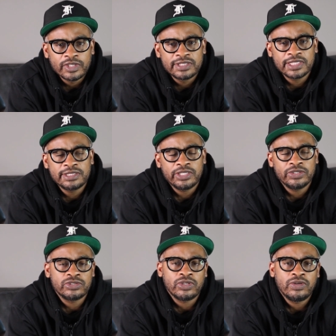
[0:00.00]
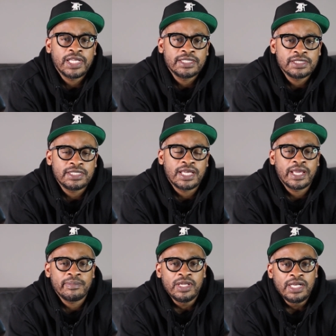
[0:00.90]
sixteen years old at the
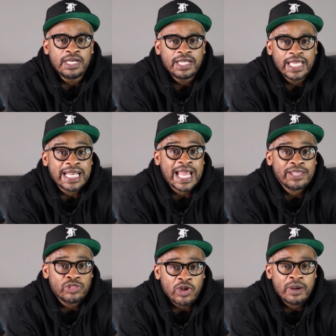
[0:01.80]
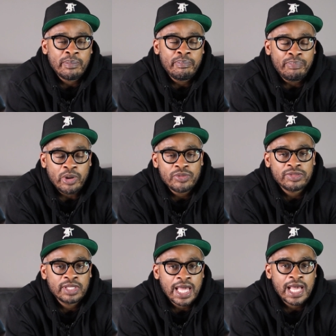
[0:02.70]
time, and I thought
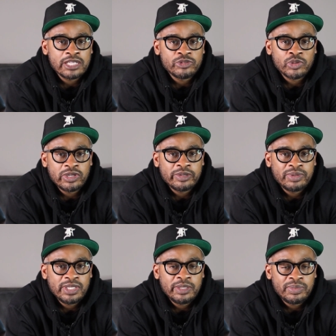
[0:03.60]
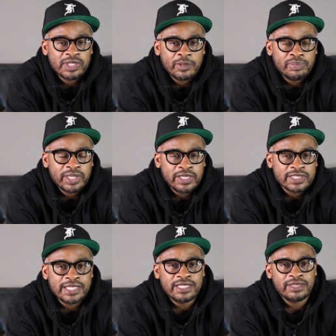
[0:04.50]
both guys were going to be N B A
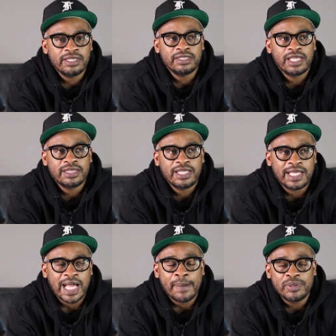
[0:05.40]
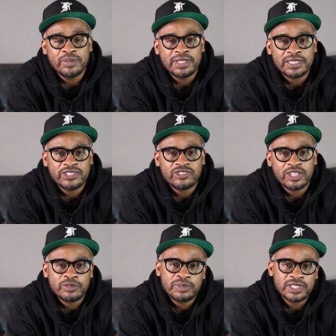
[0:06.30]
players. I didn't think that they complemented each
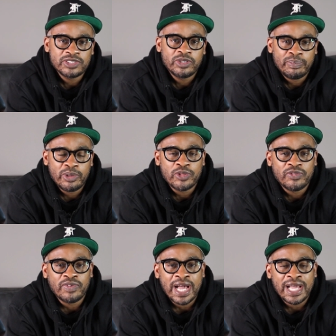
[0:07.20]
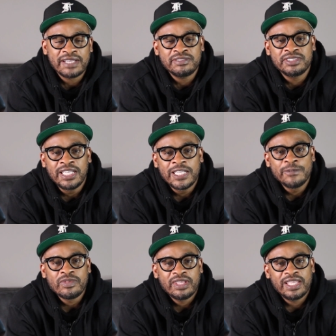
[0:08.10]
other because they're both fives,
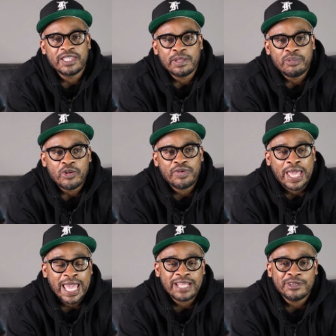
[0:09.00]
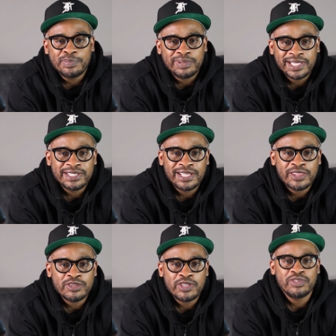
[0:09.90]
and they both had to play
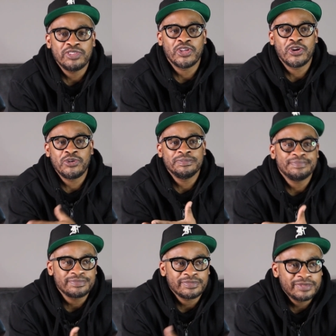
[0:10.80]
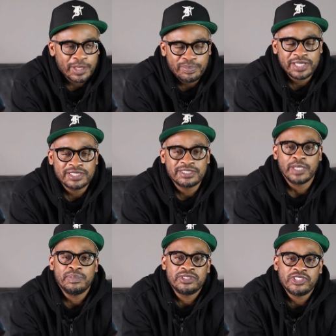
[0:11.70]
together even though they played the
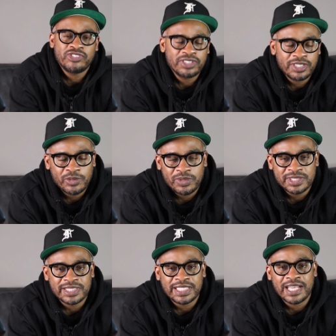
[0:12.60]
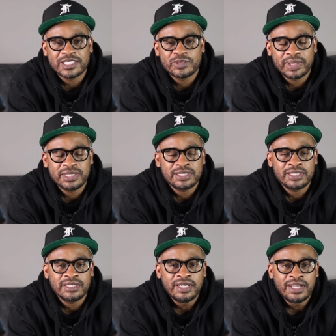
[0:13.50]
same position and there wasn't a lot of spacing.